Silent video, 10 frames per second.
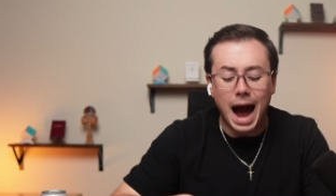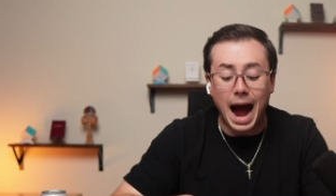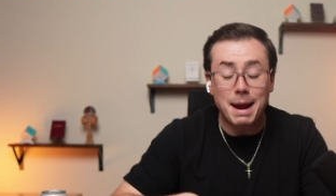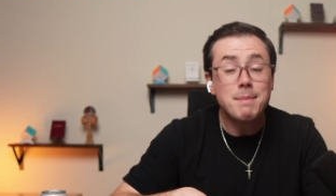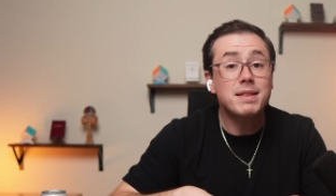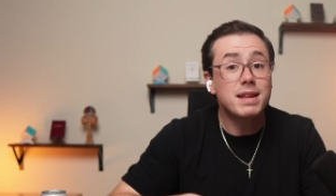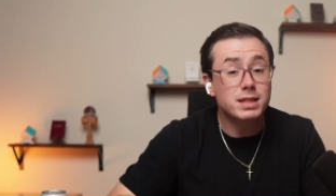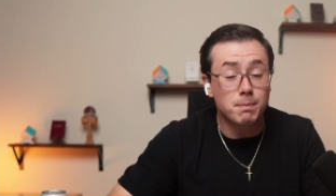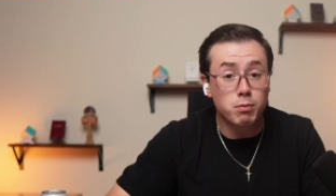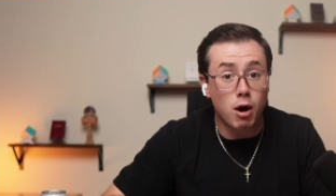I mean that as
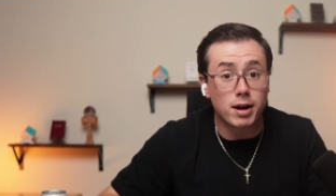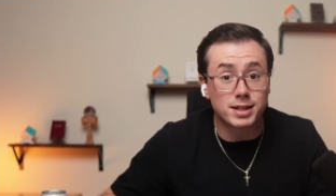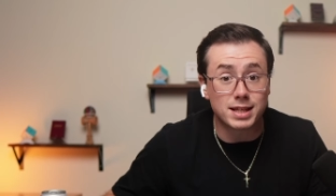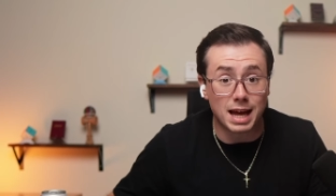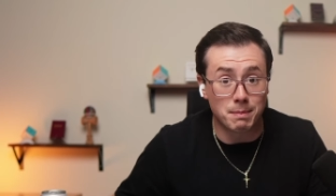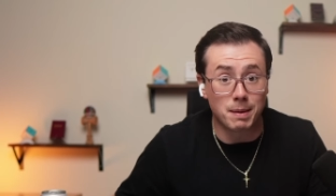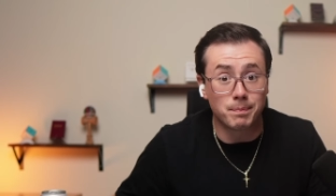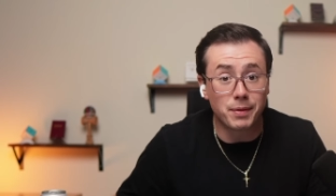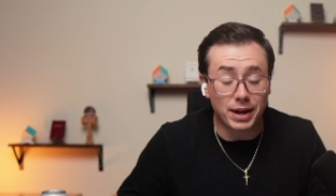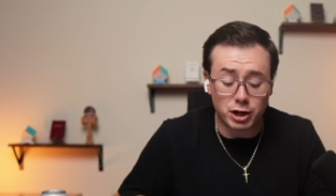a broad statement.
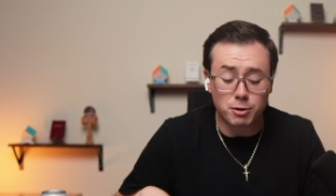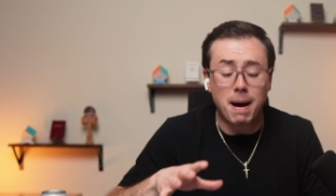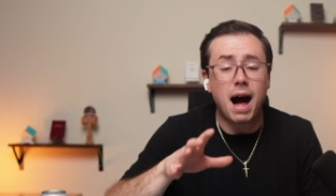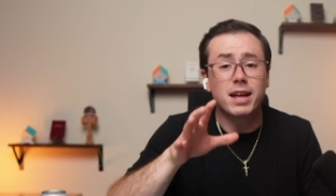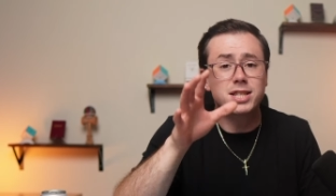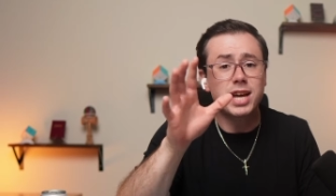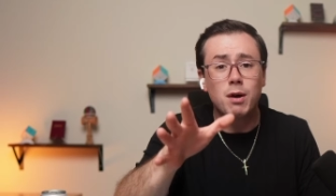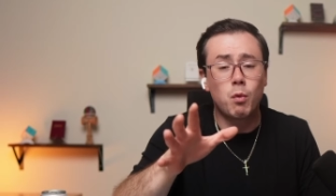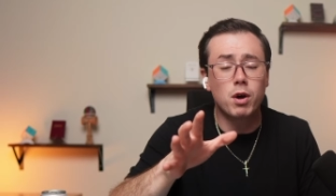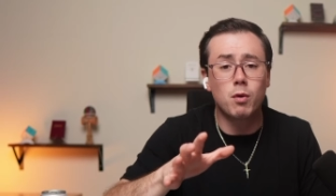Like in your poli-sci
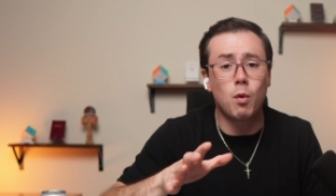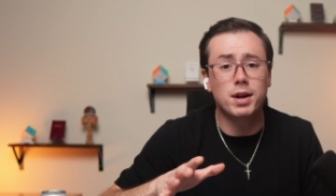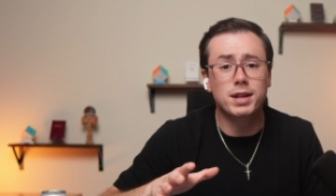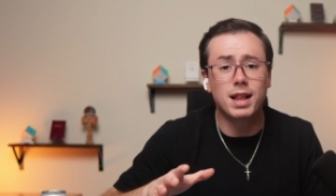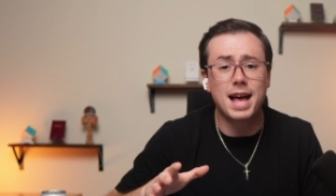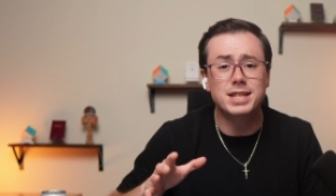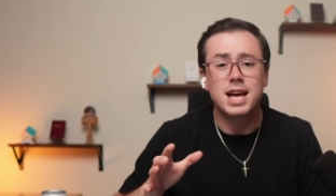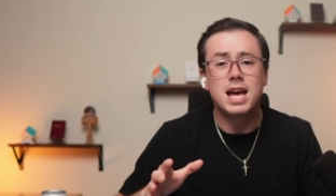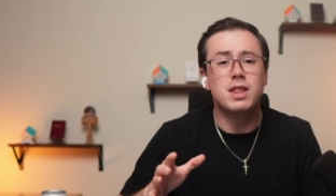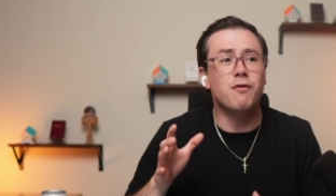101 class,
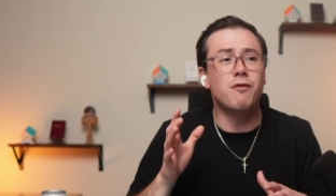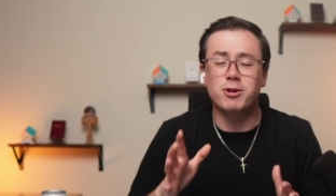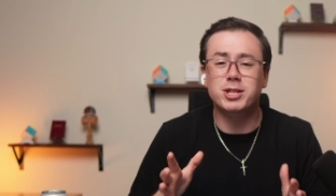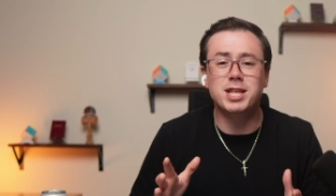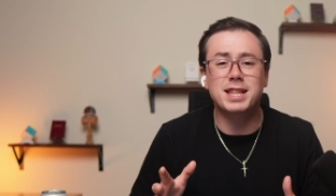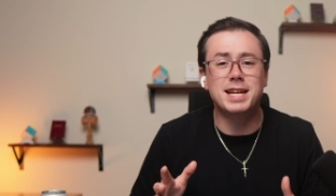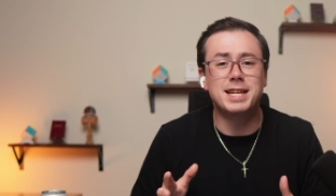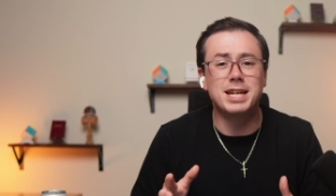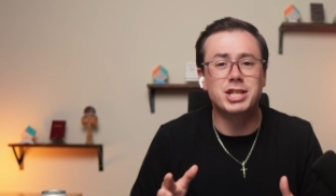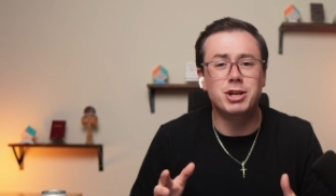the first thing they
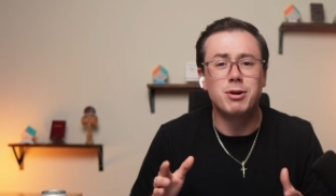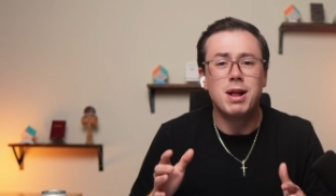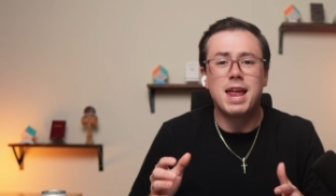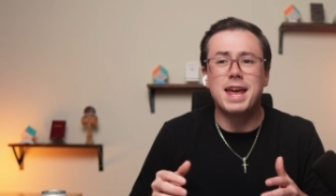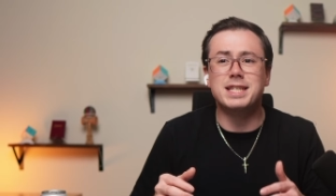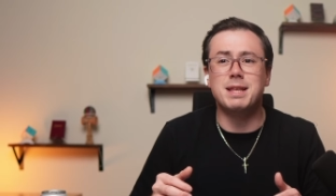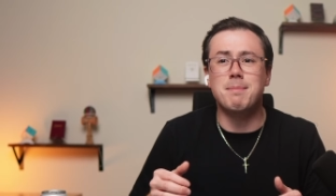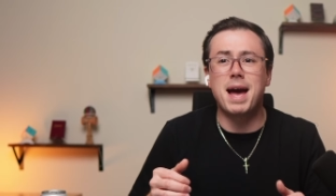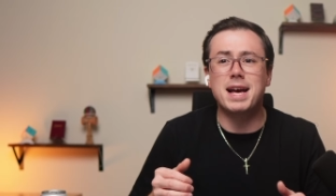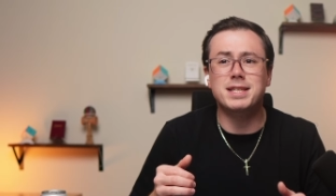teach you is the
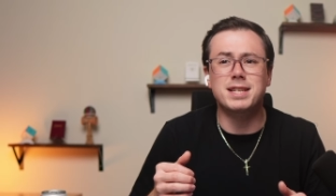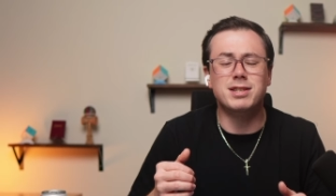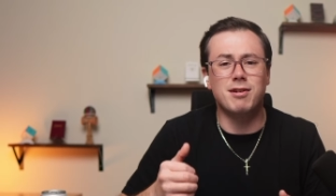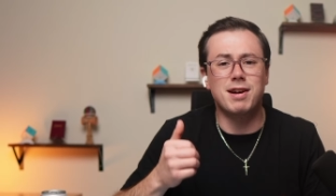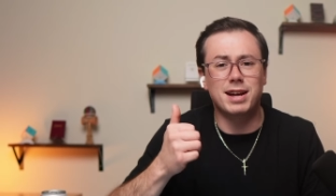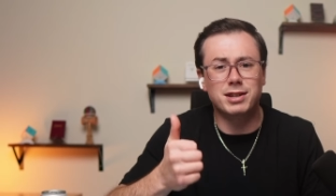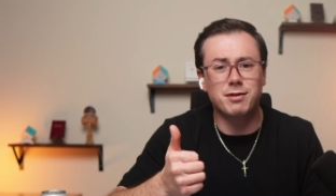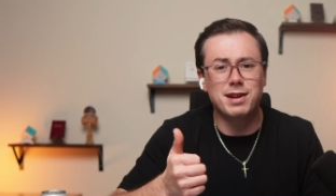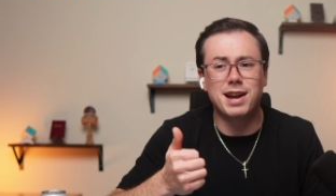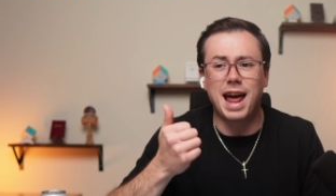masses are
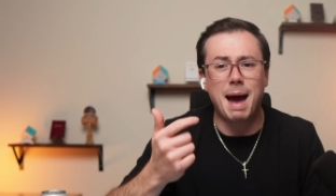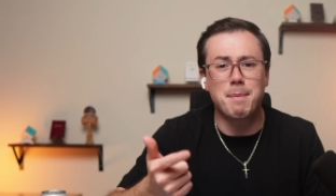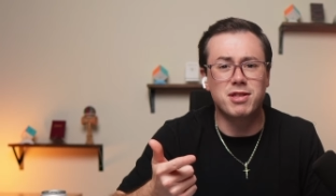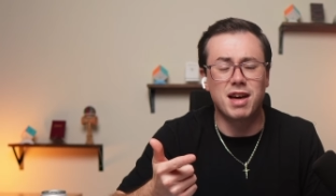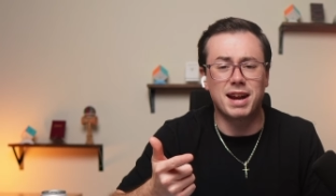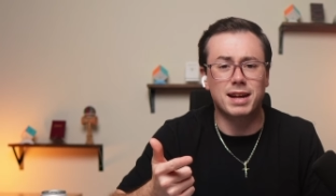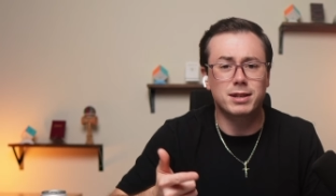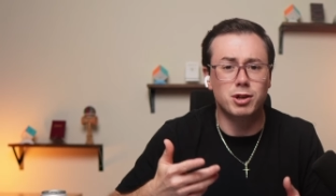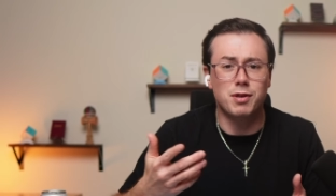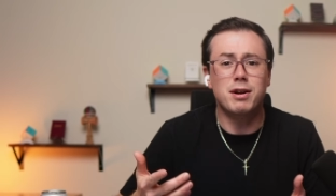ignorant and apathetic.
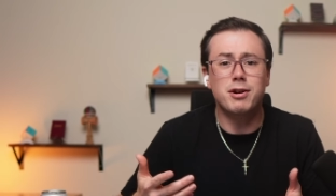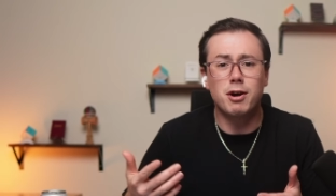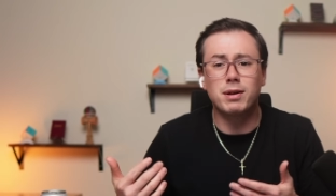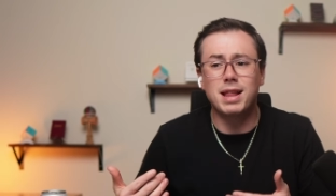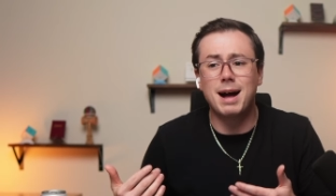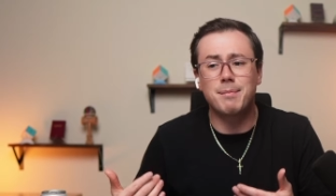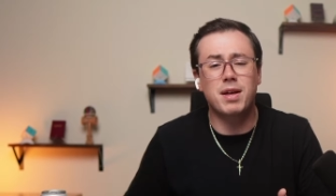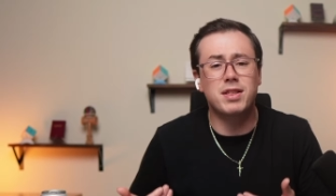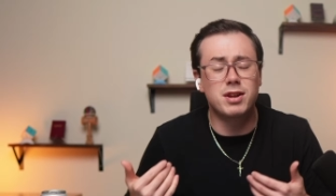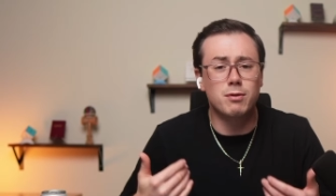So they don't know a lot
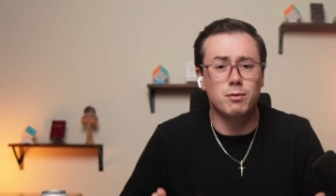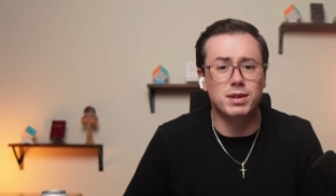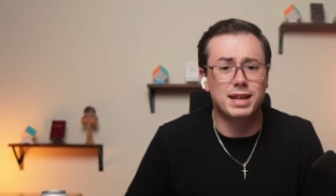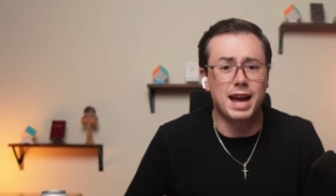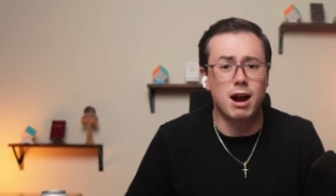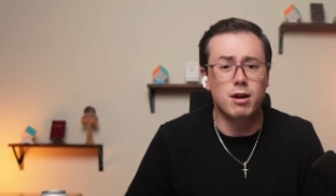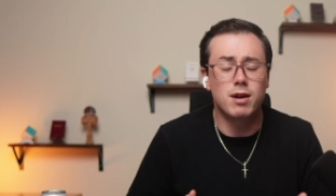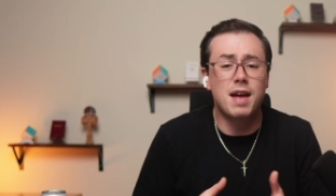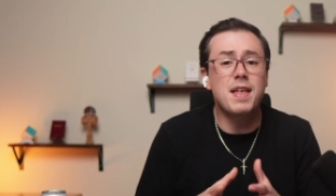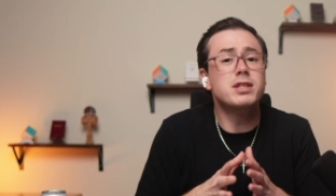and they don't really care.
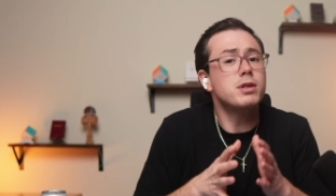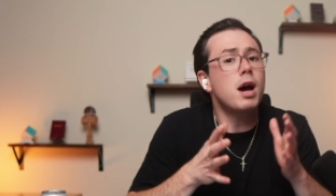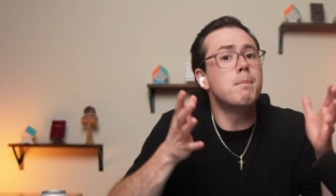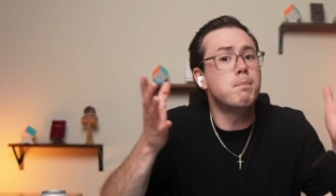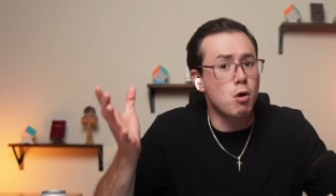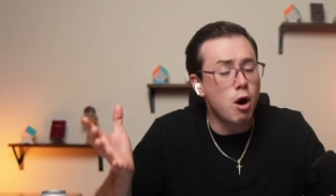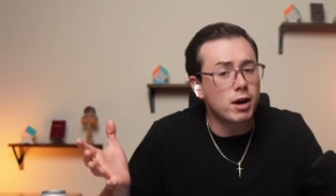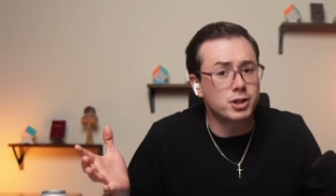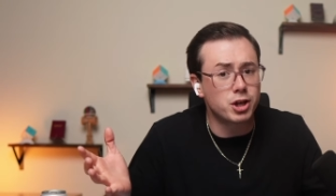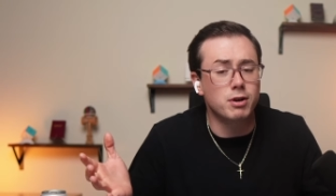And that's a
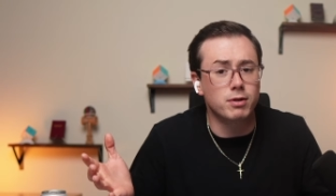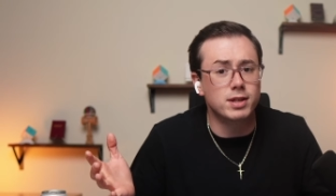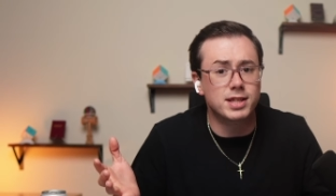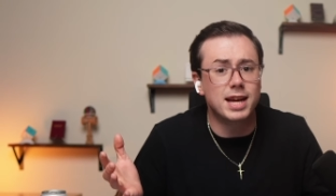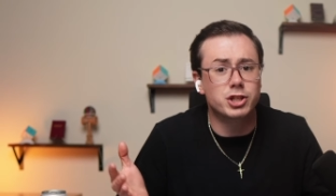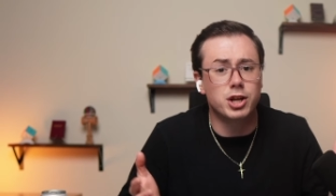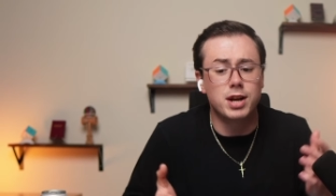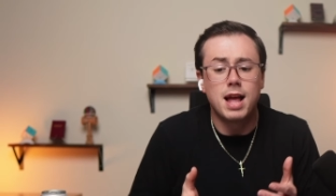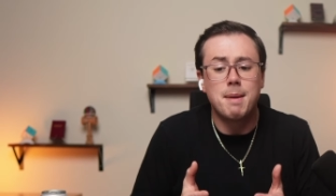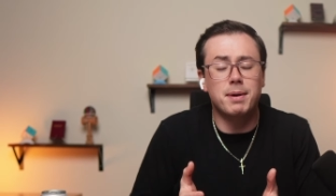broad generalization
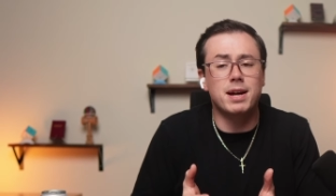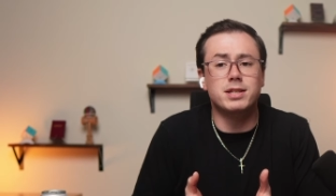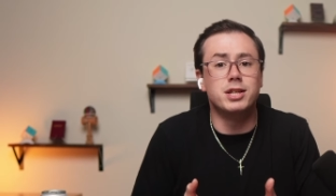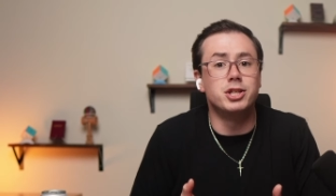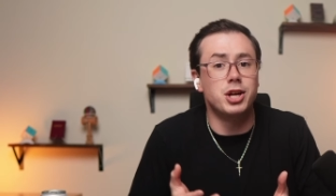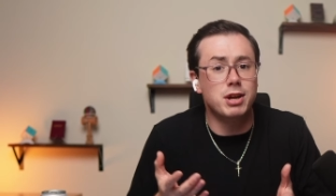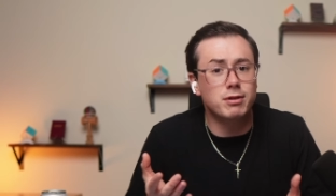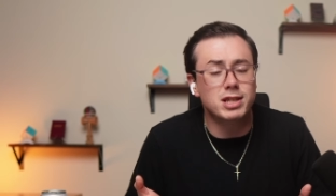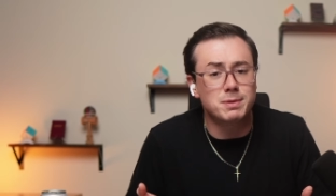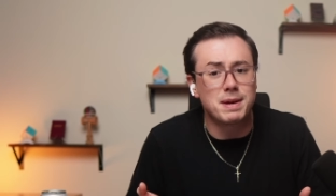because
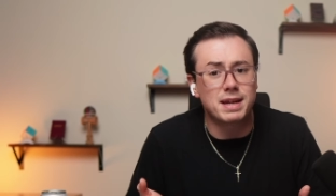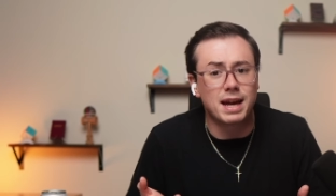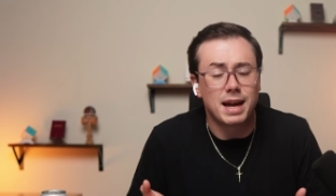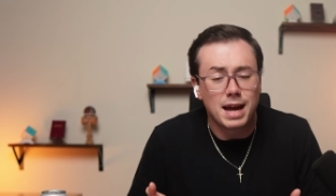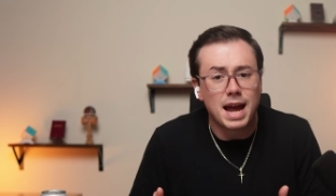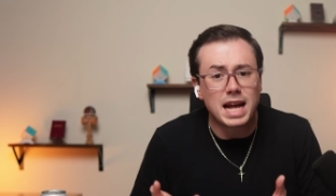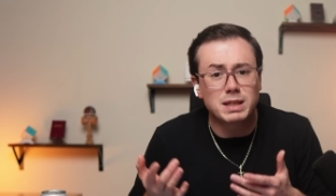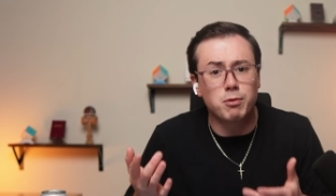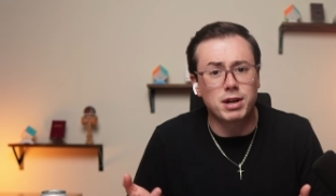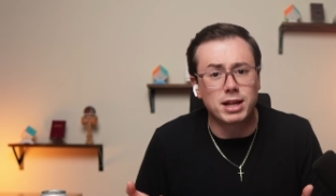generally speaking, it's
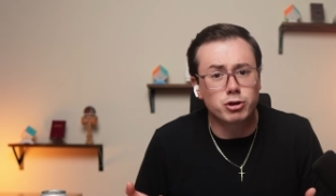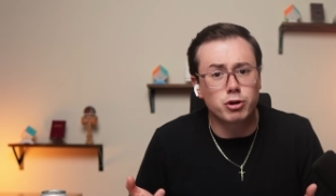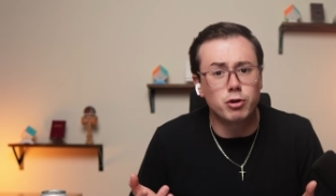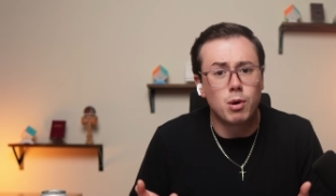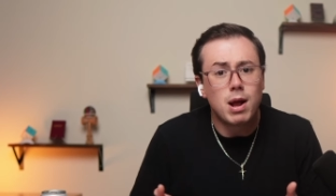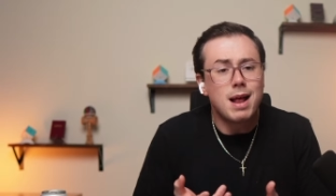pretty true.